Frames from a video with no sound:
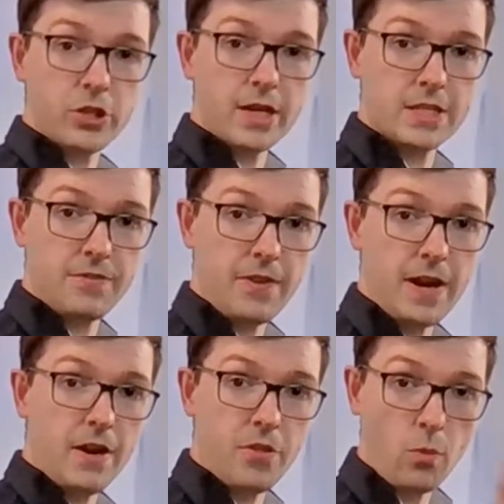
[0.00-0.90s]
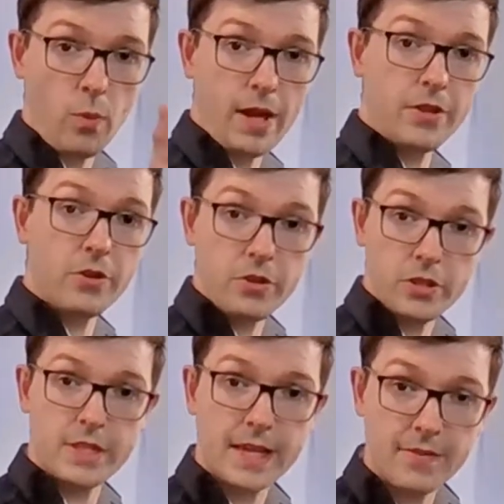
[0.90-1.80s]
transfer the weight that you're
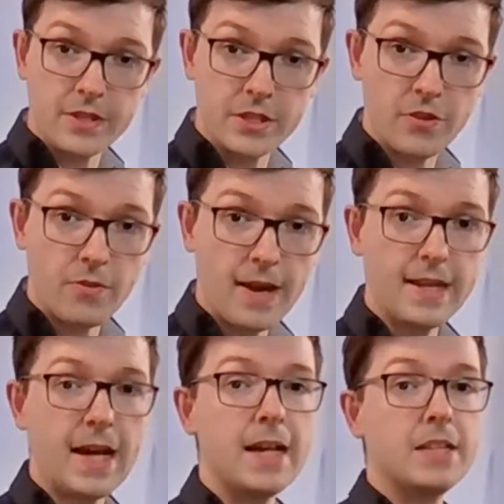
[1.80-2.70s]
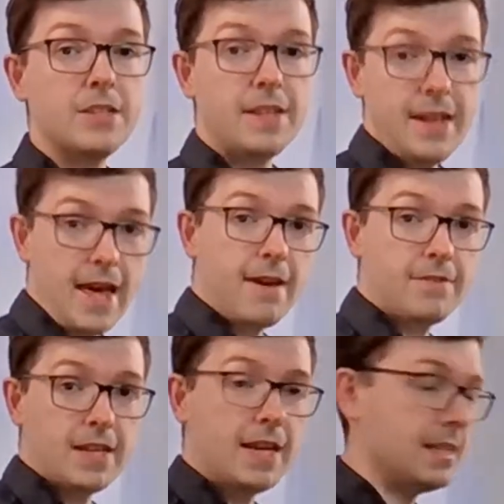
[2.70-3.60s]
used to giving to the right hand to the
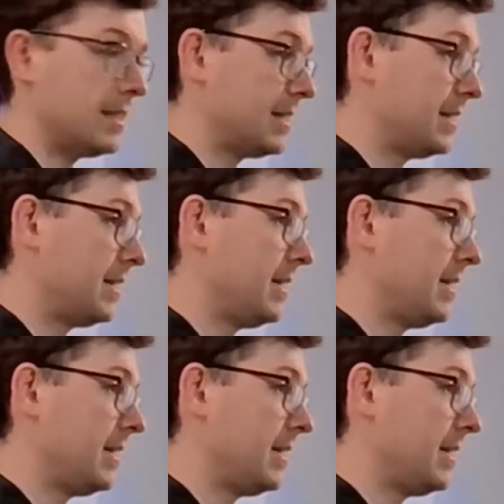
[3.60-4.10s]
left hand.